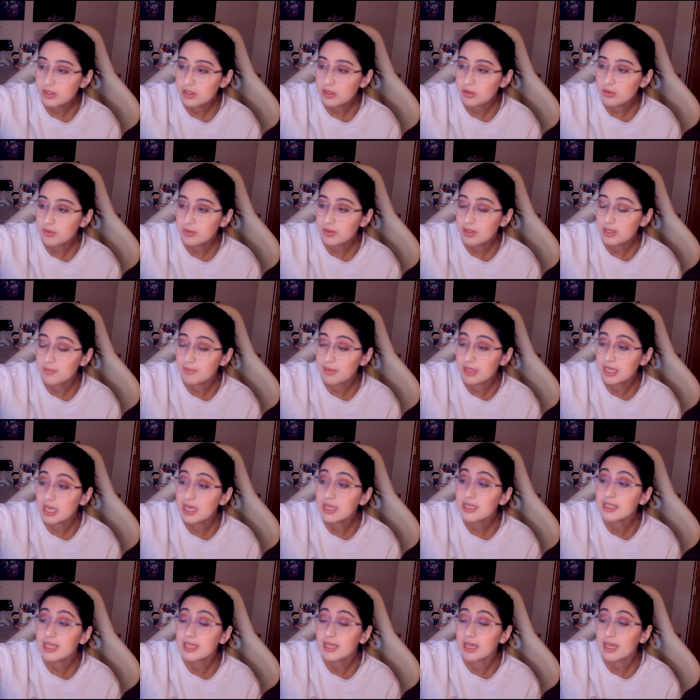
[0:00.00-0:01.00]
So, yeah,
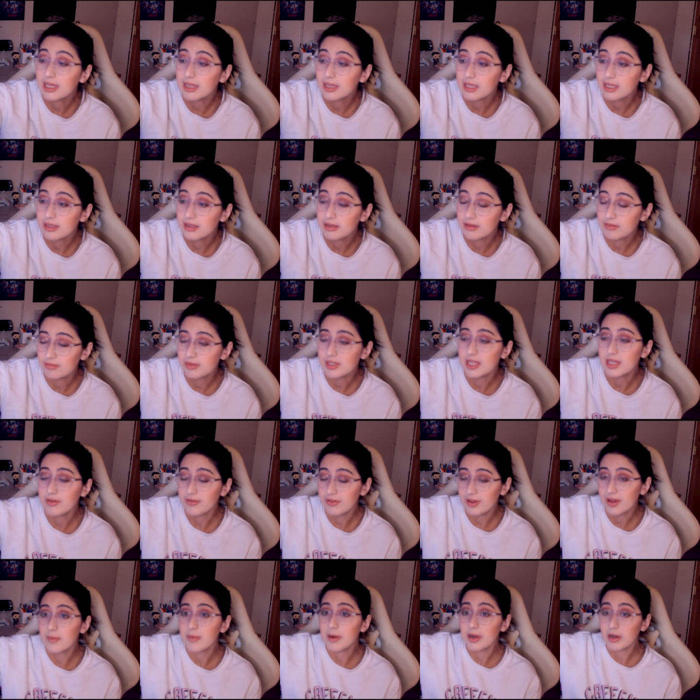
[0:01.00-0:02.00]
because I, I let
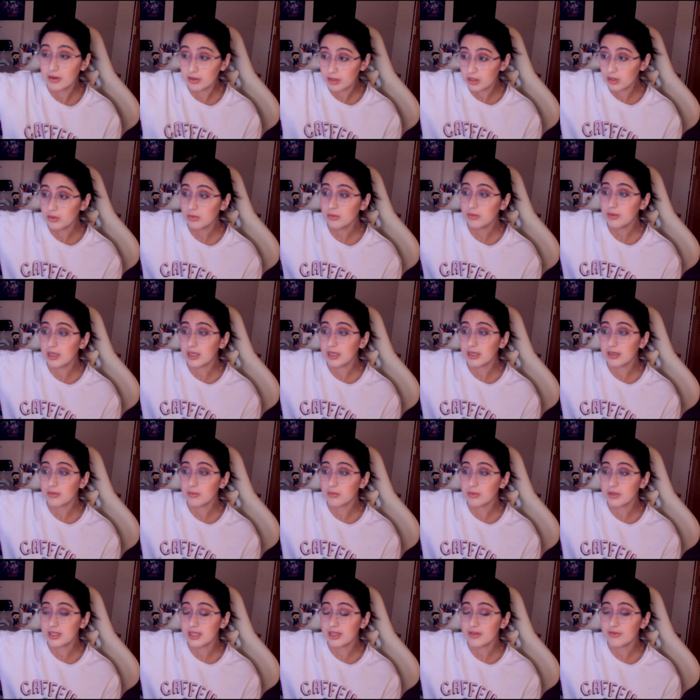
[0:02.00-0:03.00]
said vampire go, I
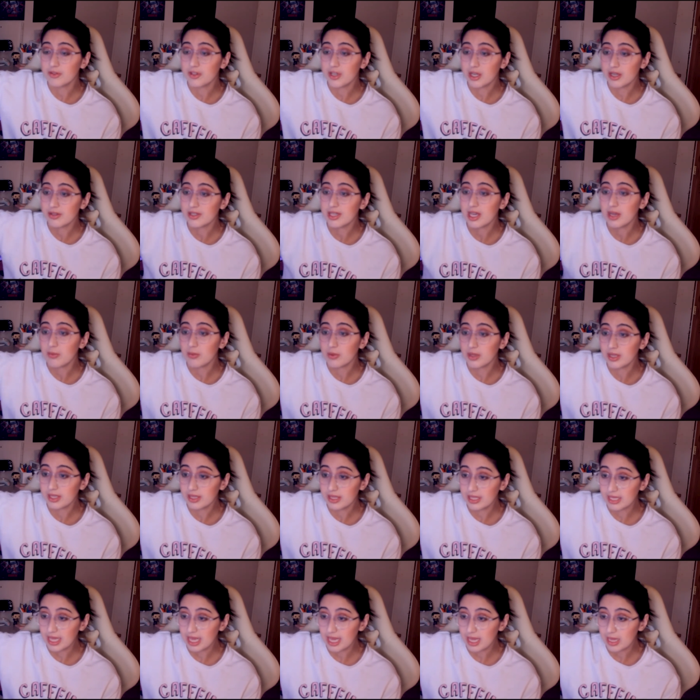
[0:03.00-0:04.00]
received jail time
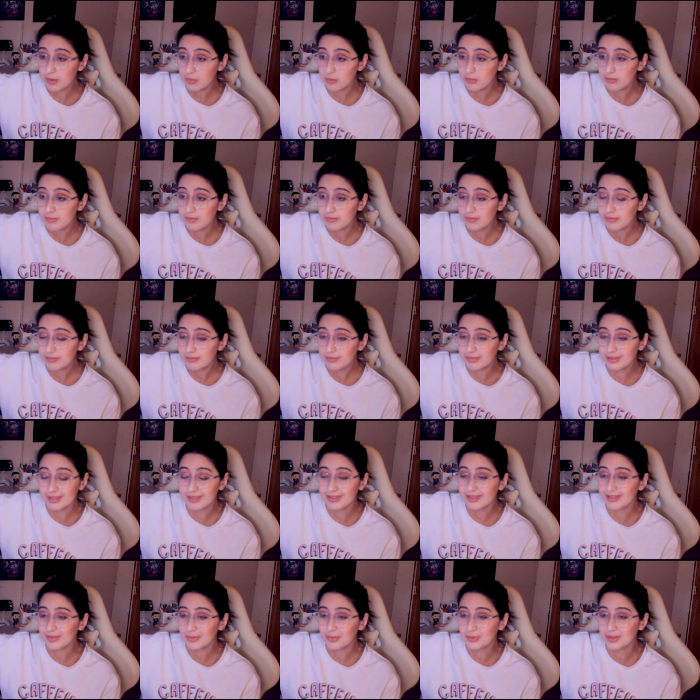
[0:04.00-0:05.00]
within the game.
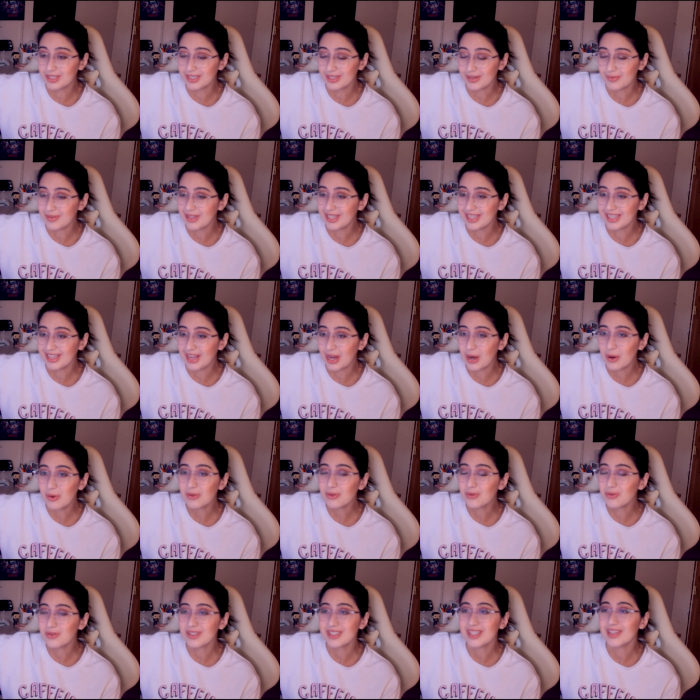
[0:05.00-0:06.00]
Which, I mean,
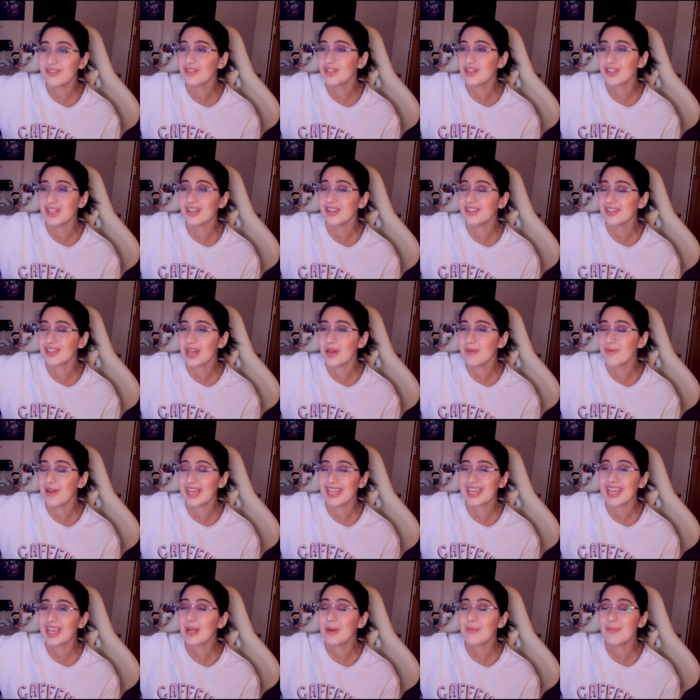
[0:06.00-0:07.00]
Geralt receiving jail time,
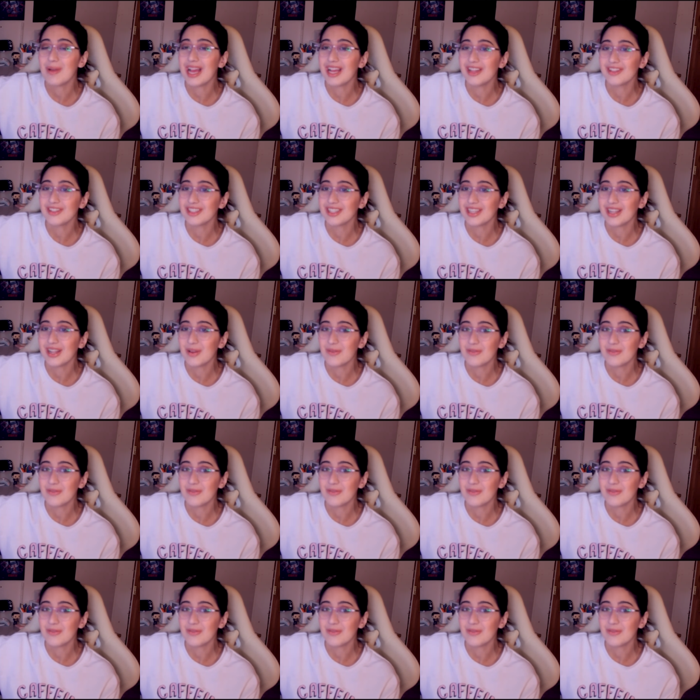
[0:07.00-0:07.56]
I can't imagine it.